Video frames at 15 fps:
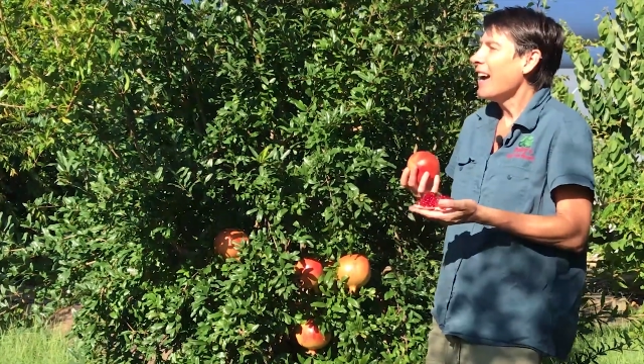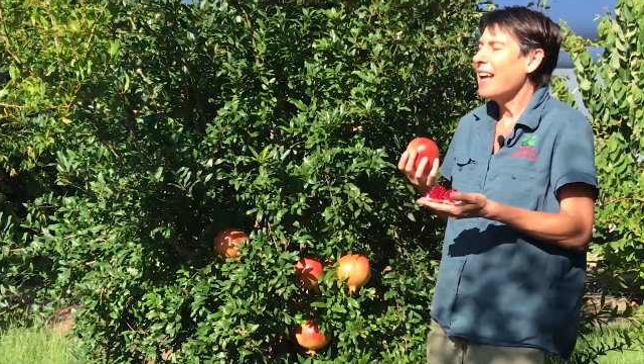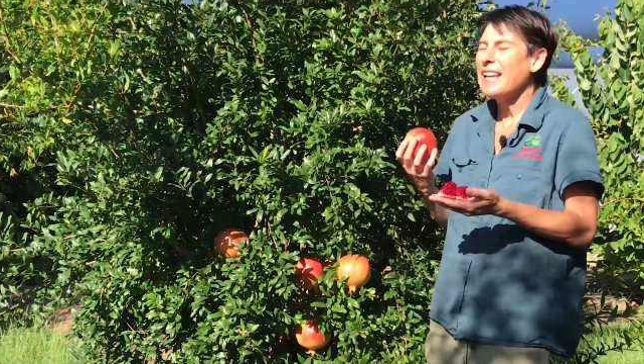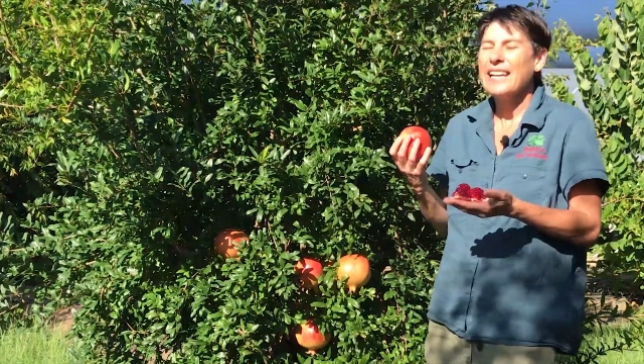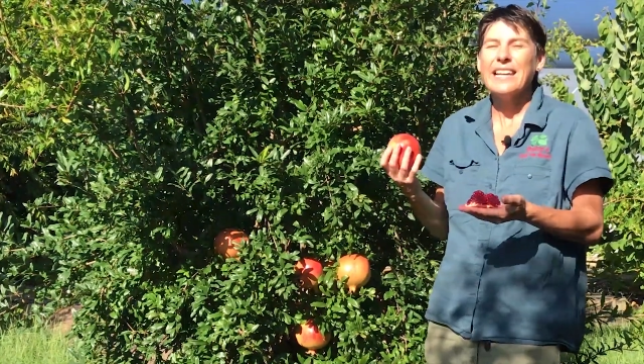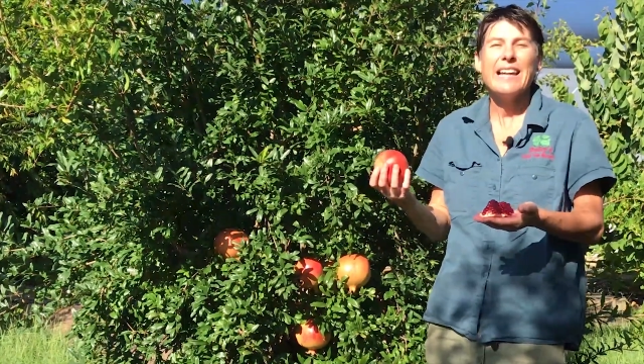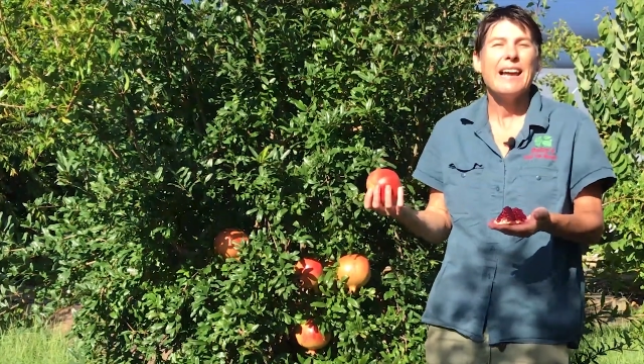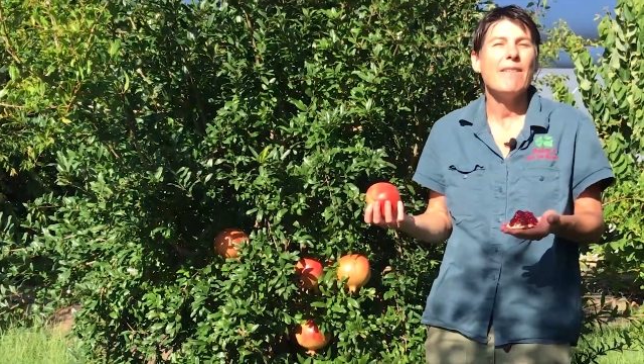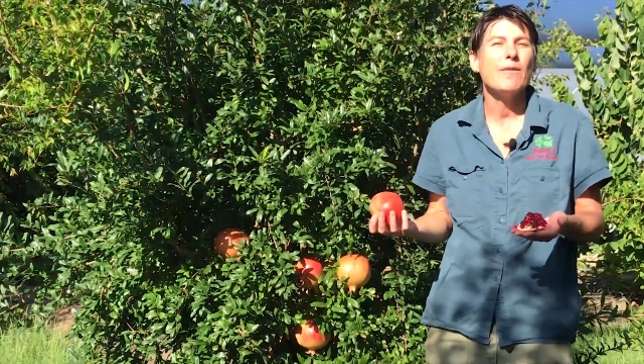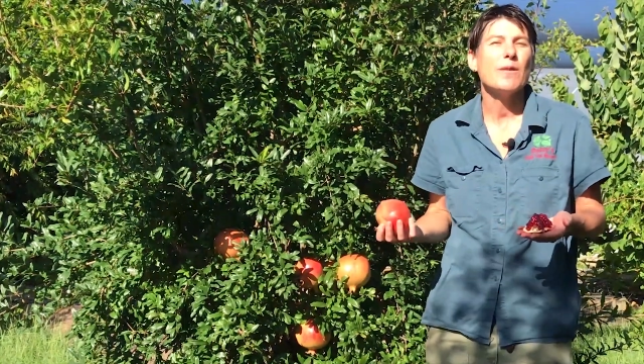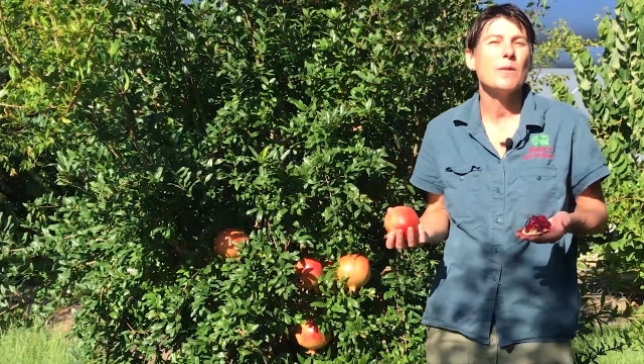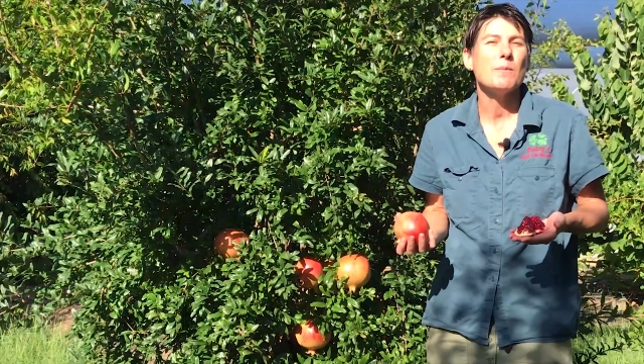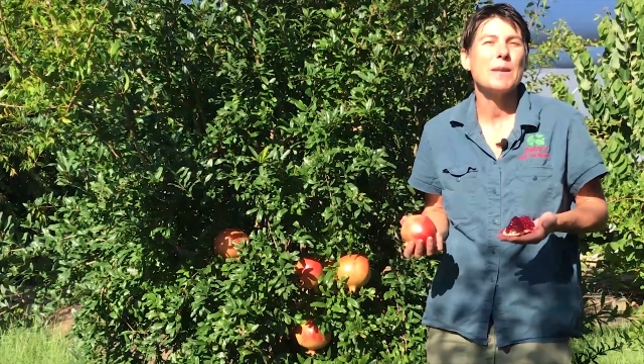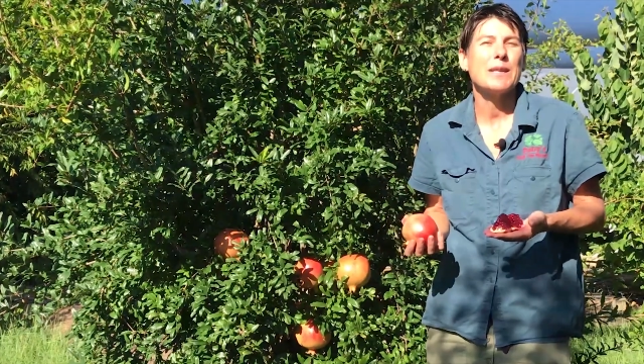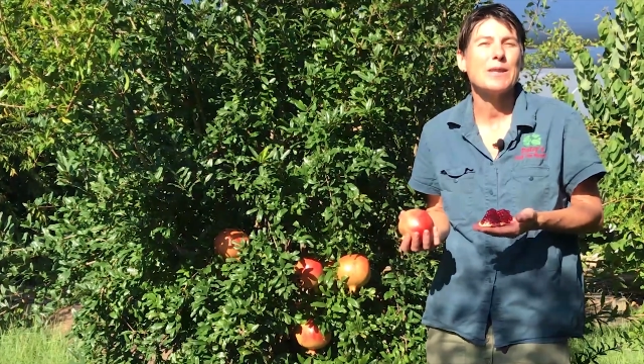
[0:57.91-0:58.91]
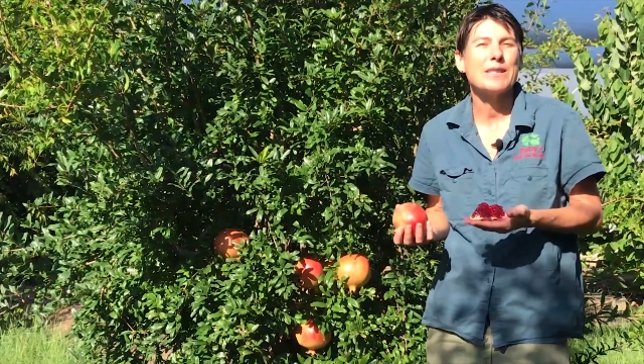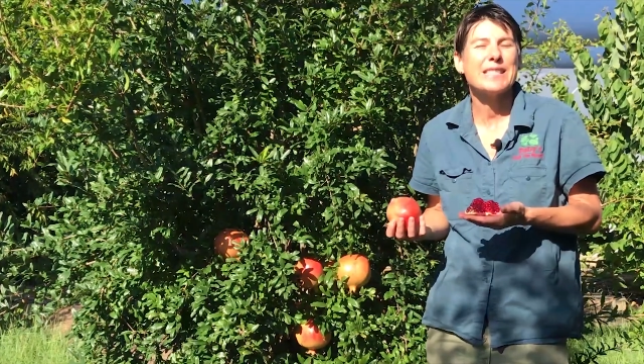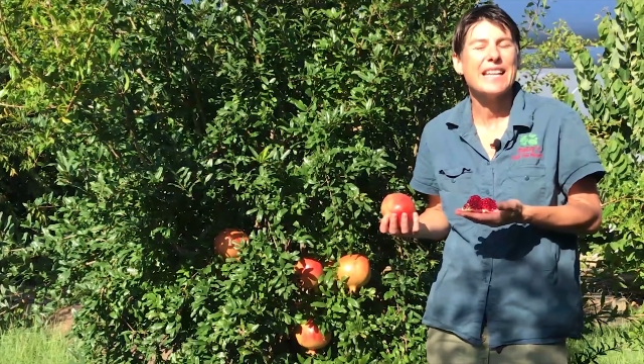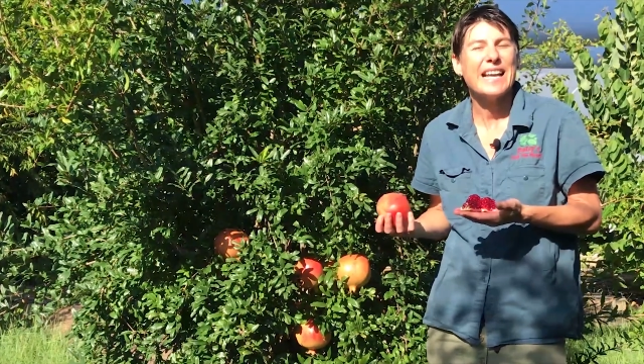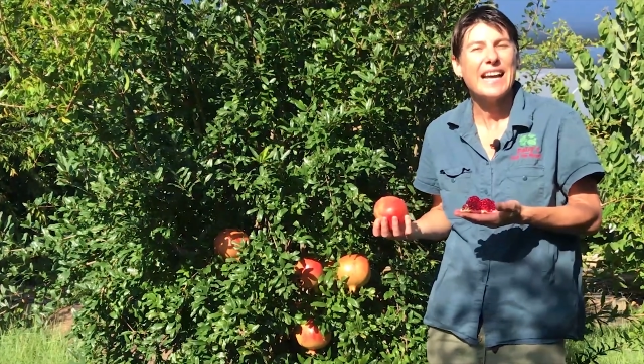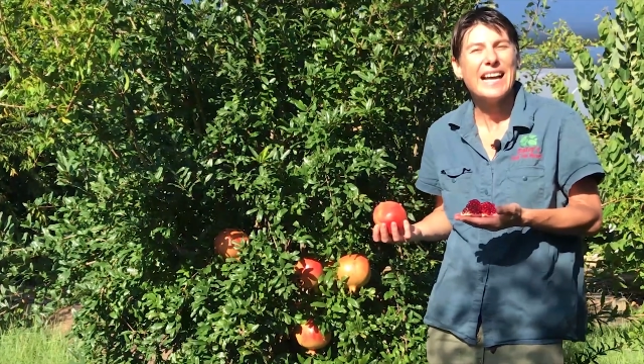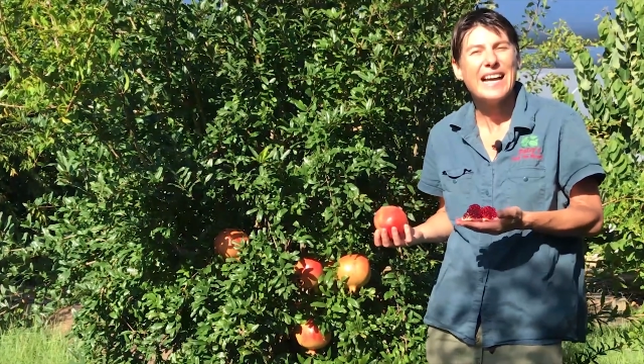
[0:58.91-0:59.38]
I love them because
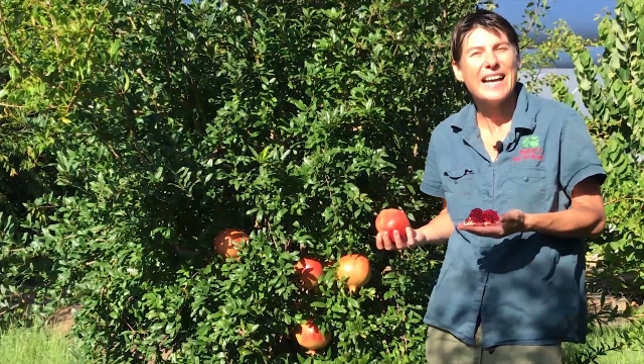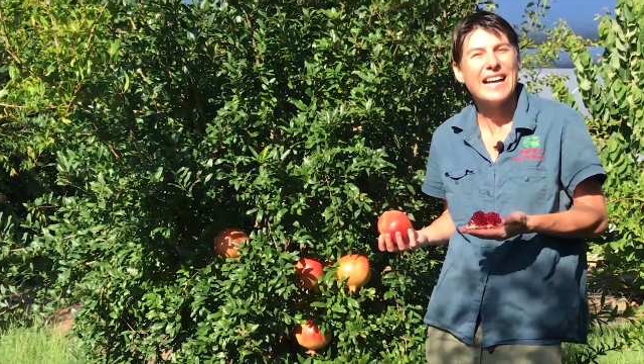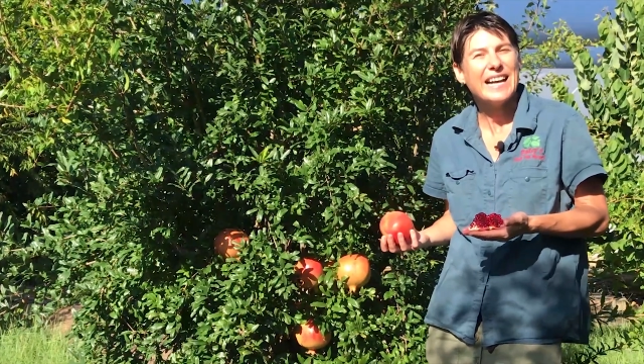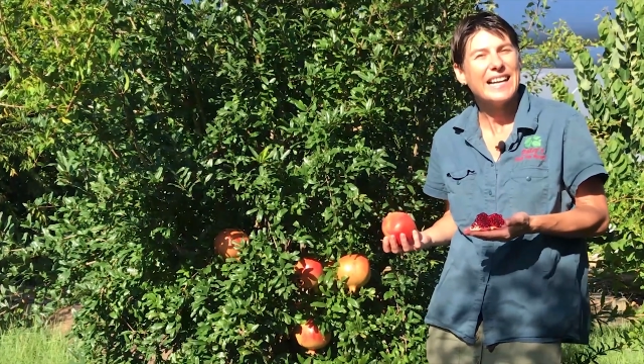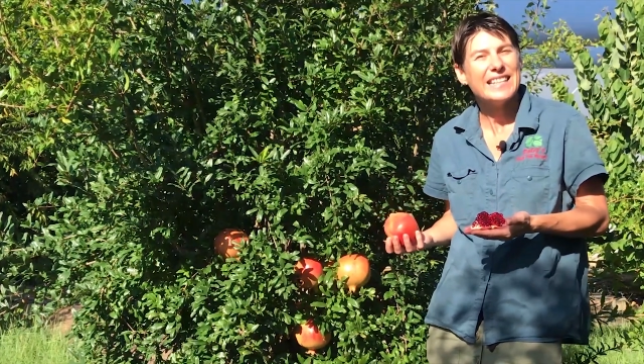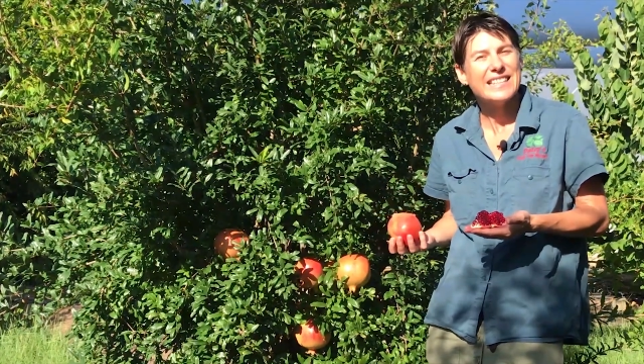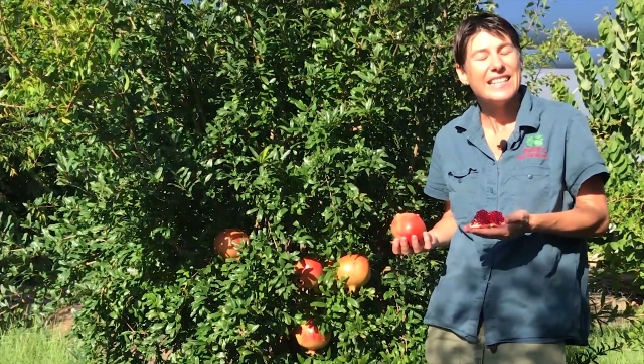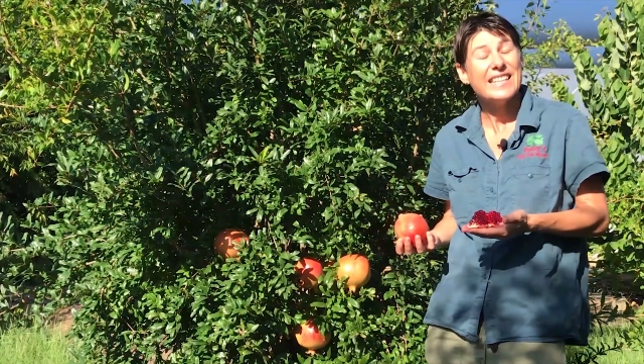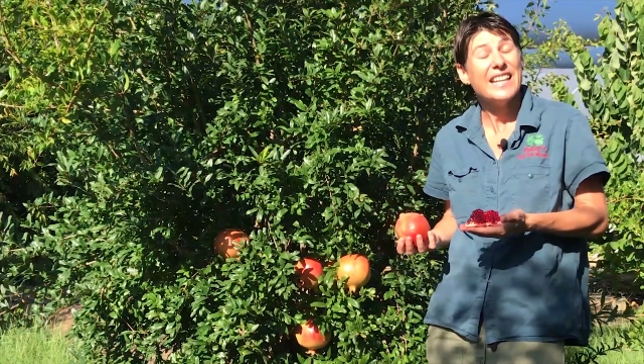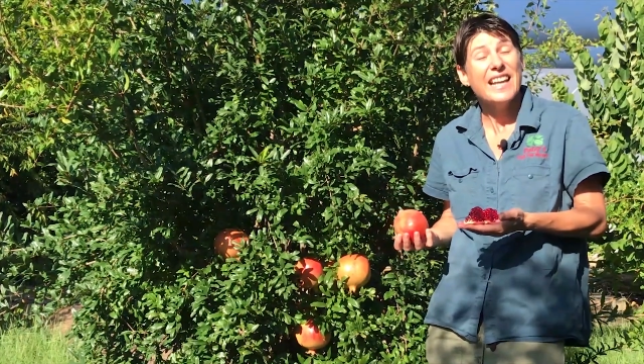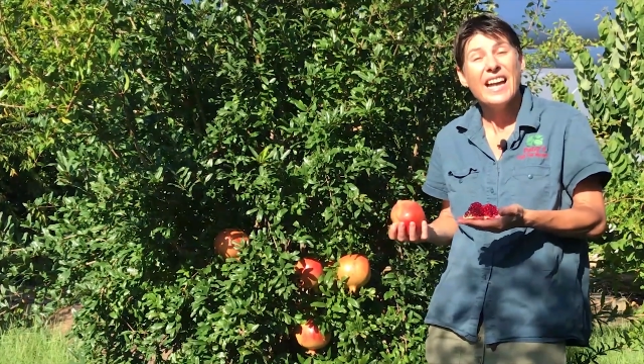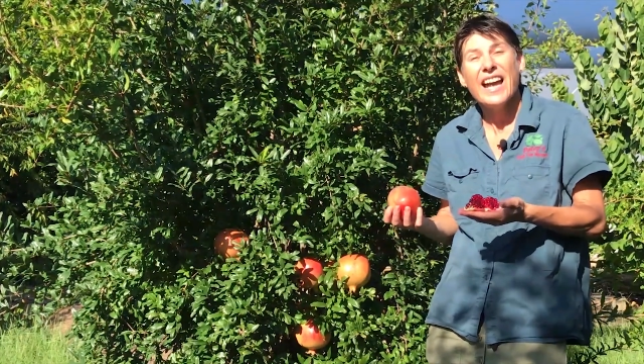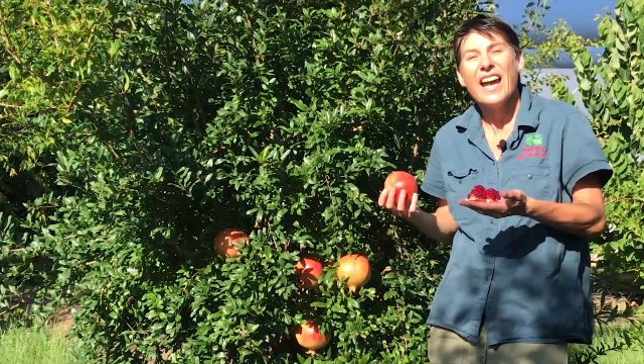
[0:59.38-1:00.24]
they're hardy,